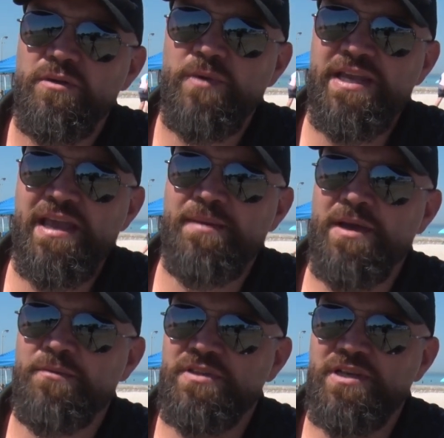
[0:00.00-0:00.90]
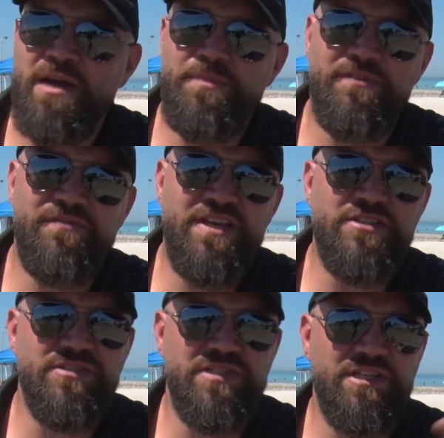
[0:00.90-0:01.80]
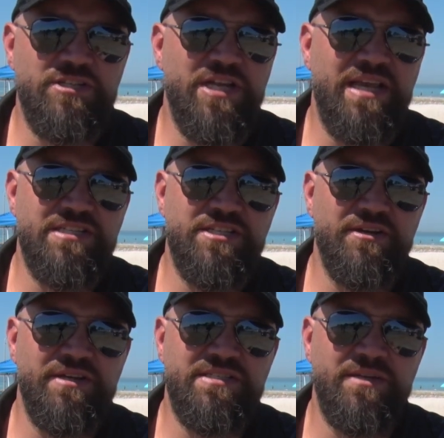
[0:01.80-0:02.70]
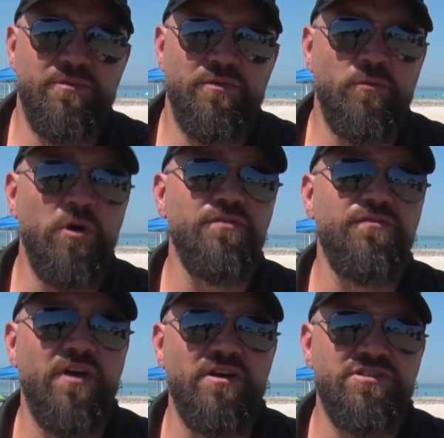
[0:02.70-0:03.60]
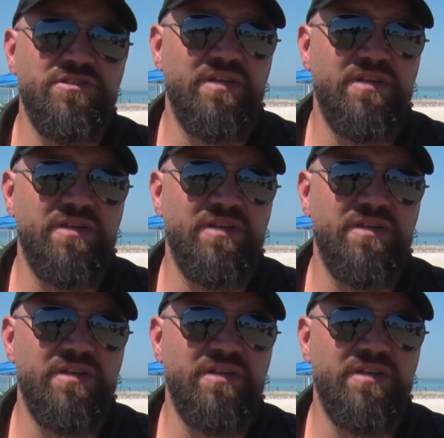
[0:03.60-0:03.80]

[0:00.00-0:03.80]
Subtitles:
we came out with a couple of features in the GX series that were world first,